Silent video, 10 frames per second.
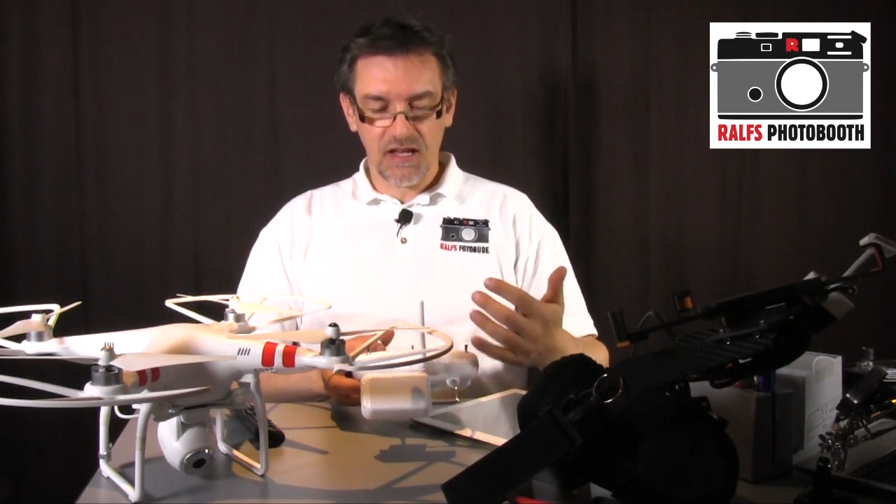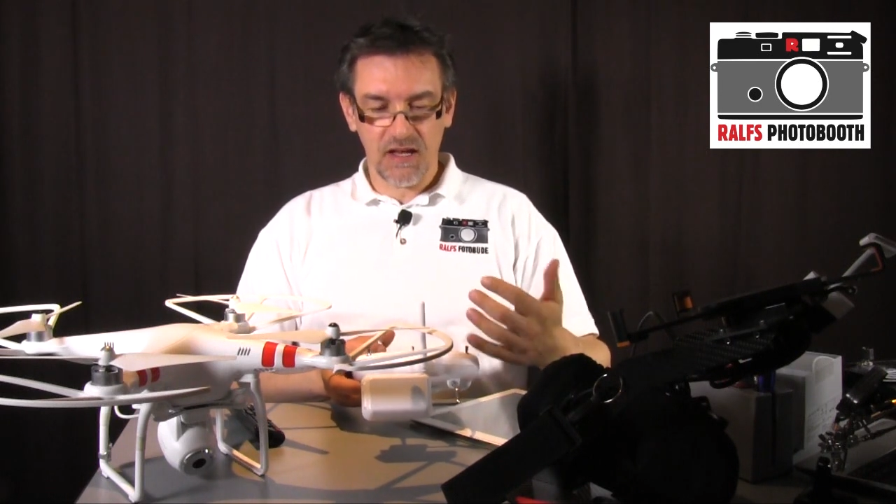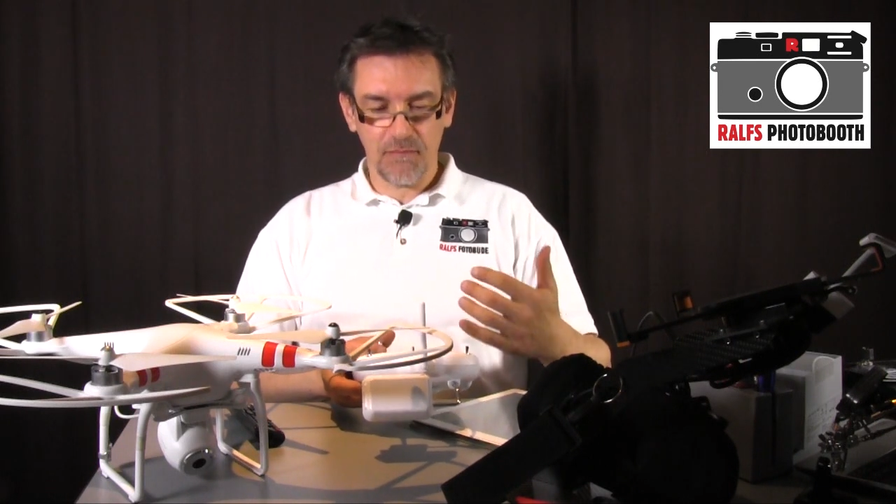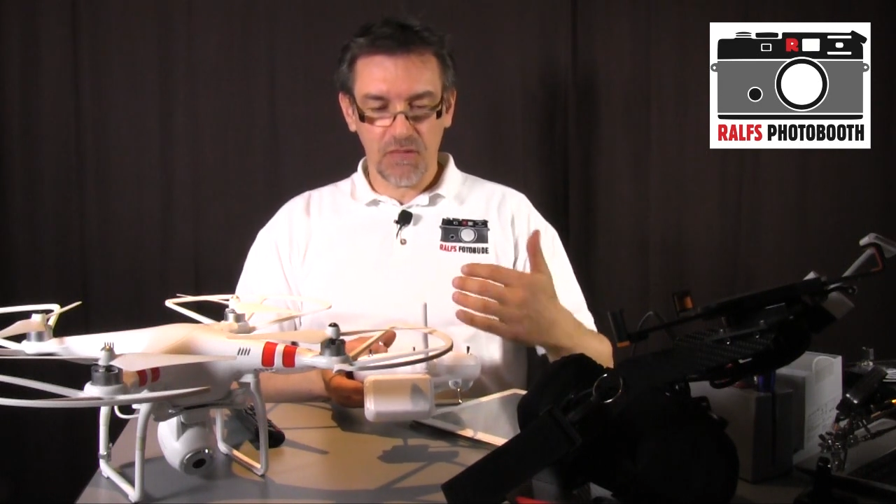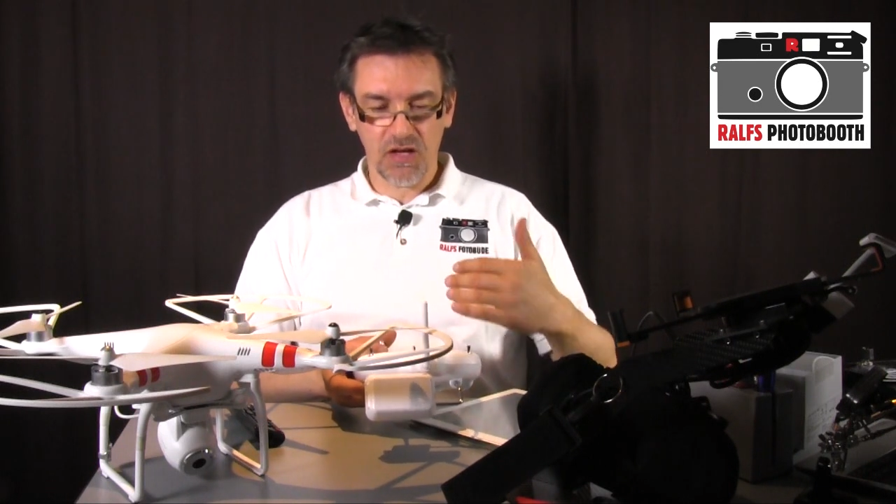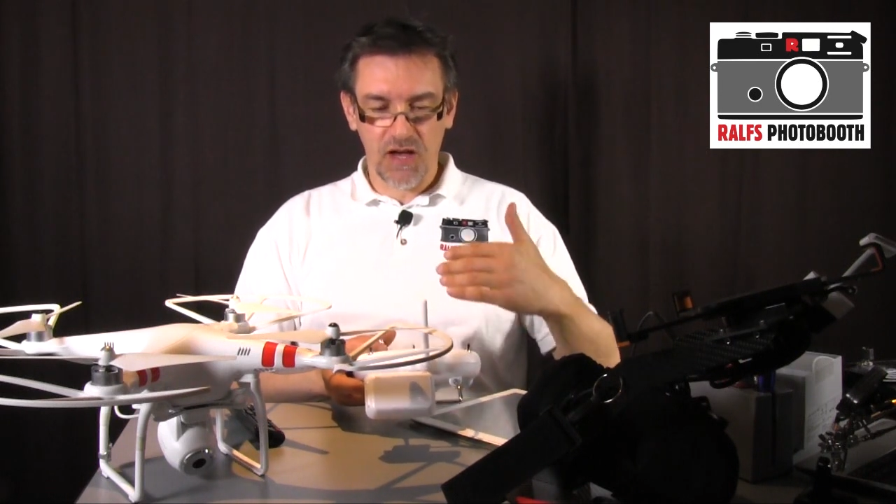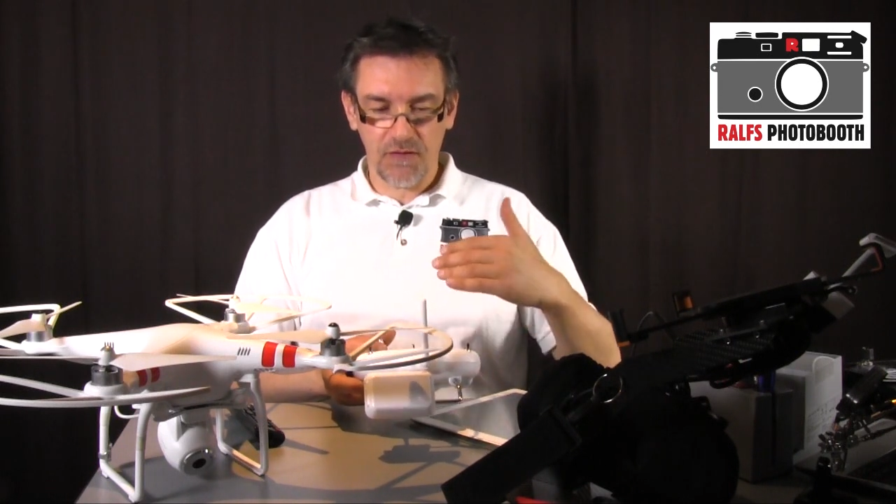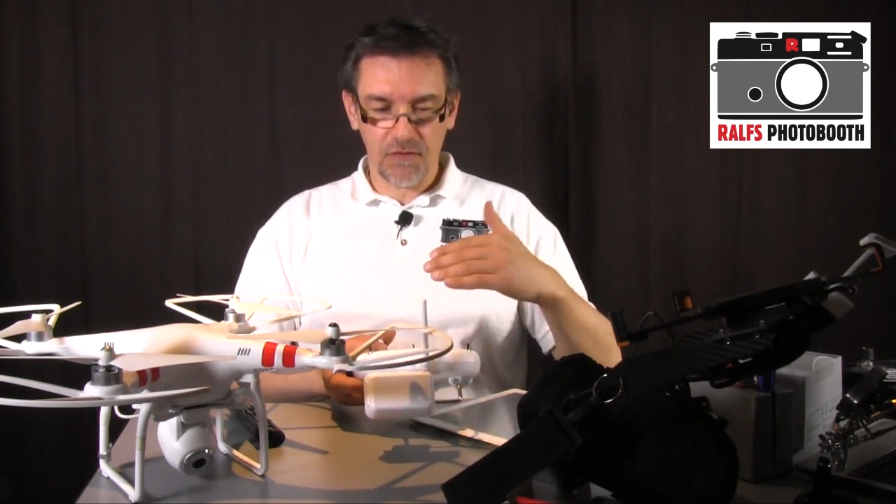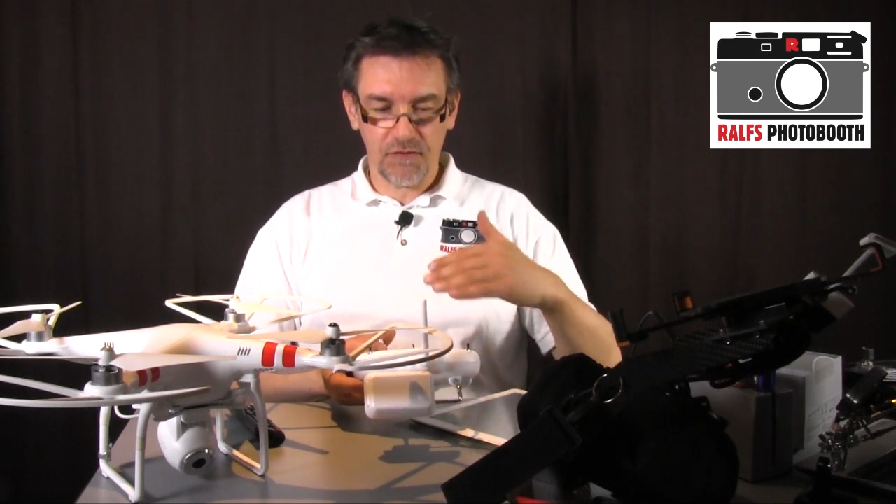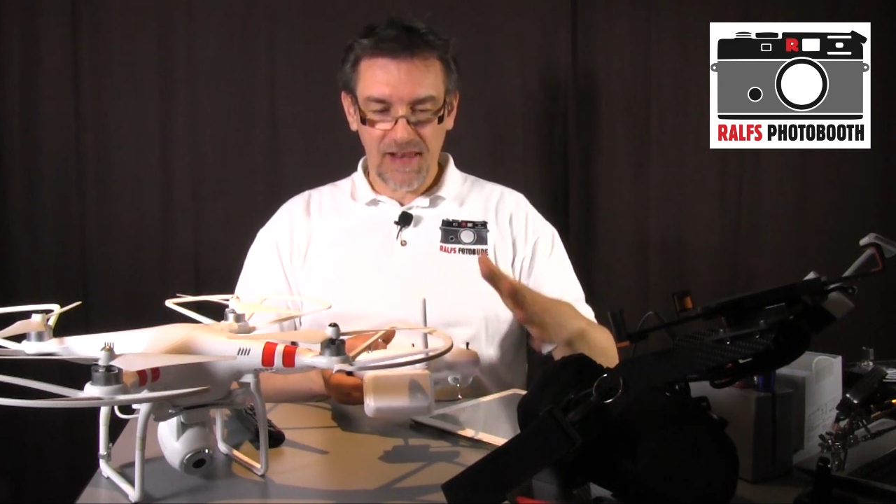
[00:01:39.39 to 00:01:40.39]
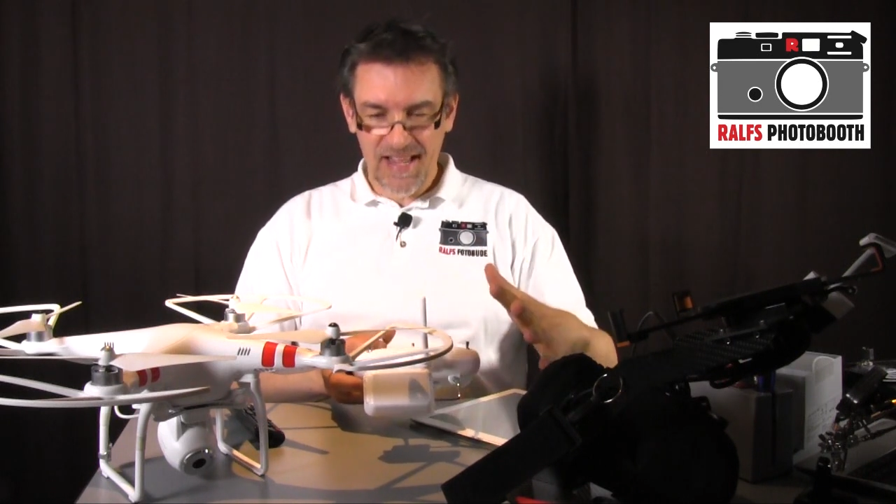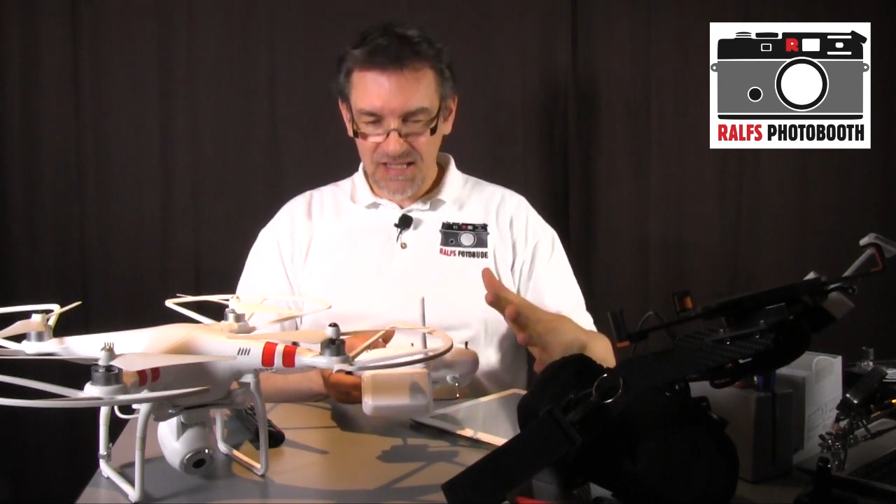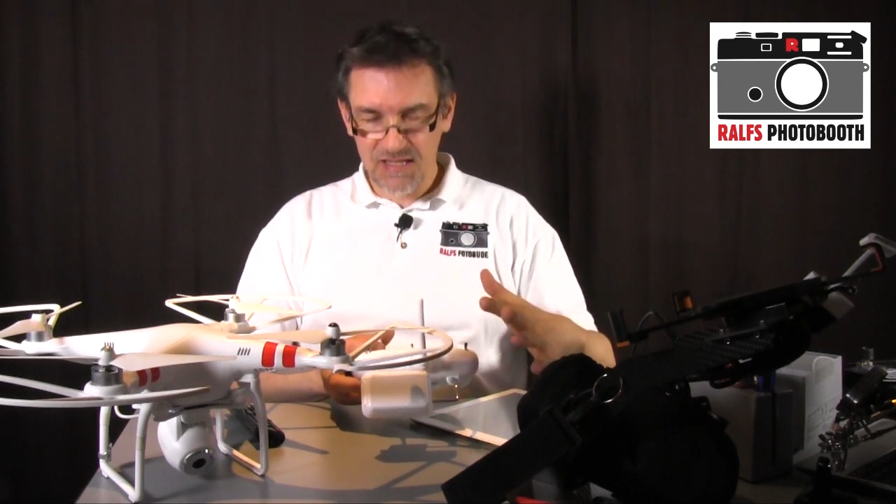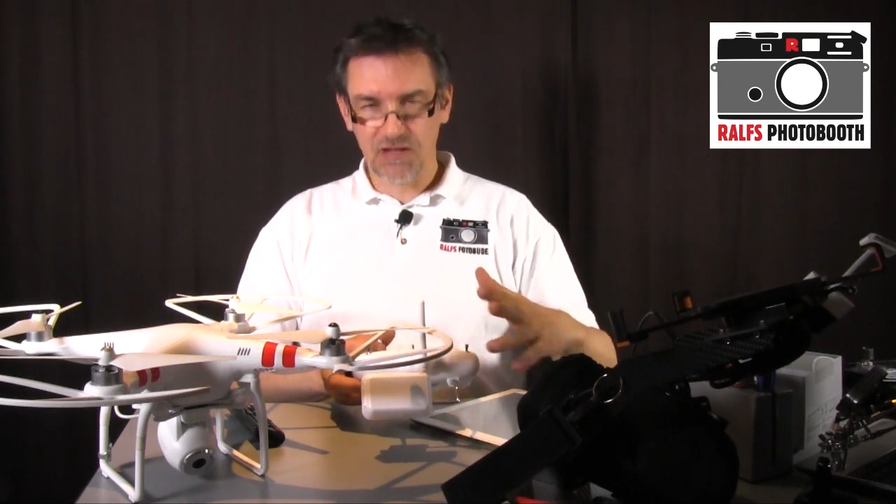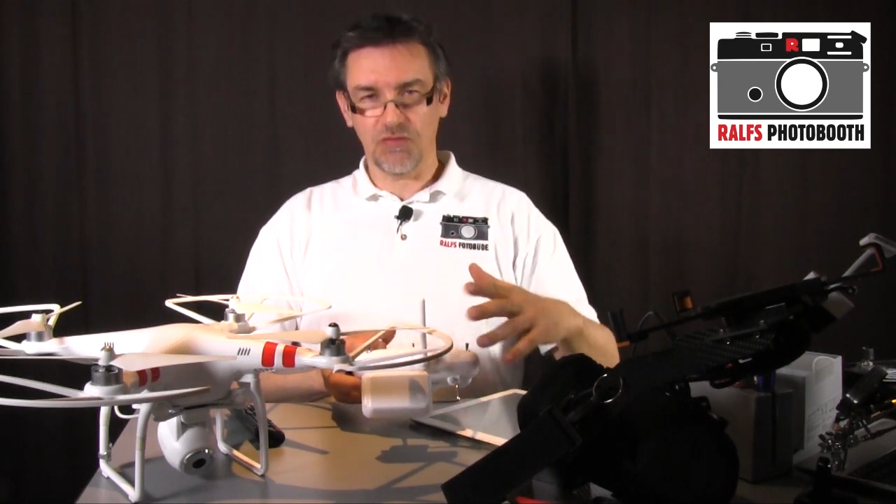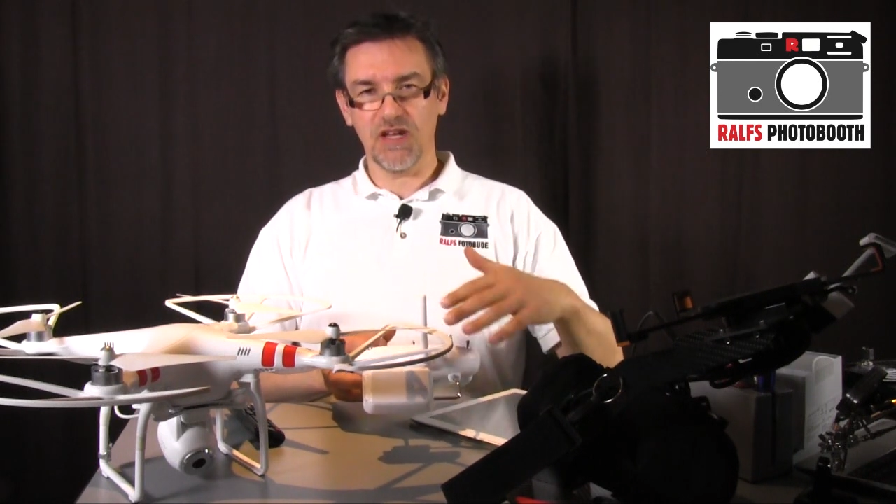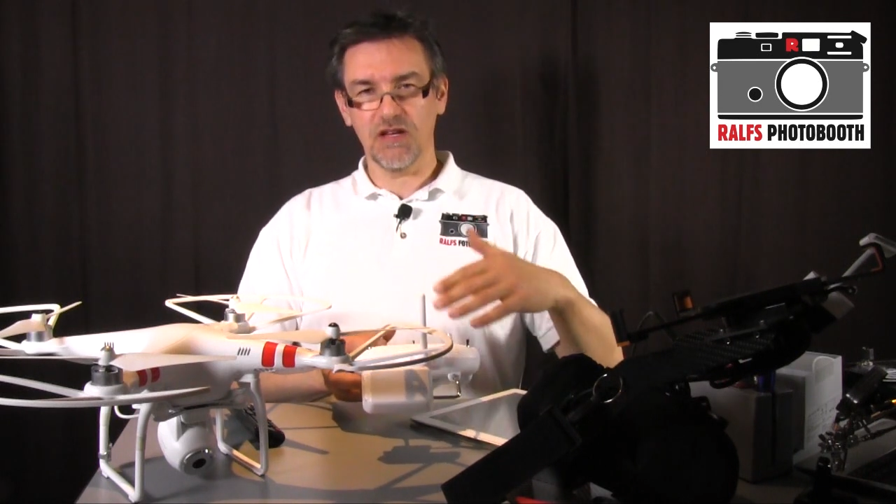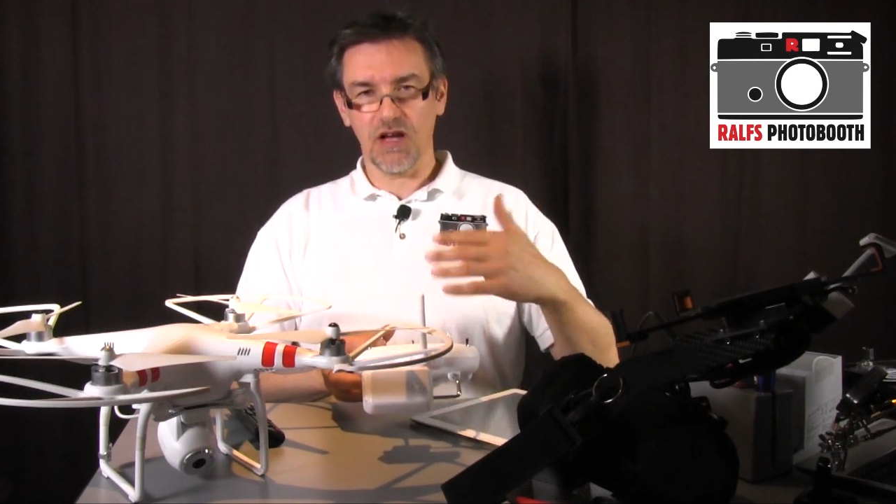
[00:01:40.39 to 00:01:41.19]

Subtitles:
You have a flat screen,